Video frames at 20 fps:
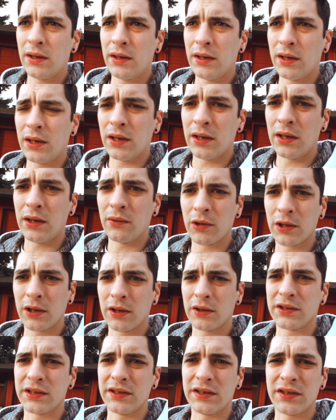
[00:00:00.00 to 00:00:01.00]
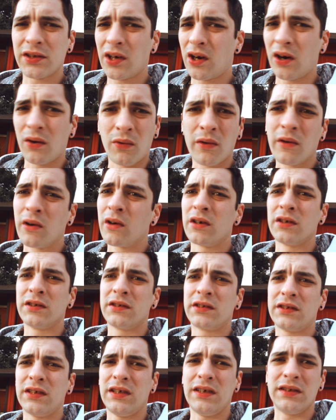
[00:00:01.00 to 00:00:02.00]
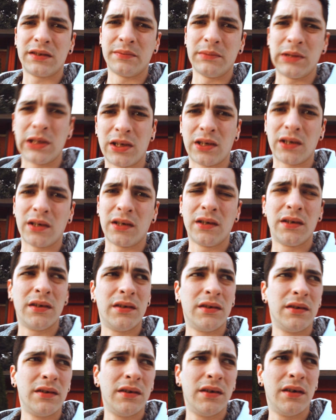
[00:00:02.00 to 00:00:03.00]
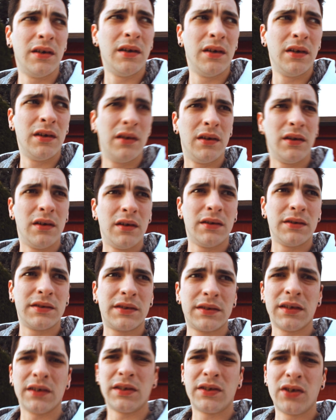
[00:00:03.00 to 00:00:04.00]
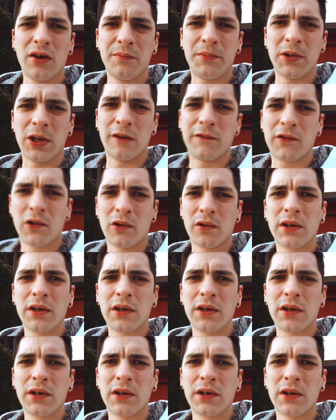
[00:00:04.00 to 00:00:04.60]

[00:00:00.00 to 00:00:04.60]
Uh, we're gonna go see Star Wars, eat some dinner, Cinetopia, of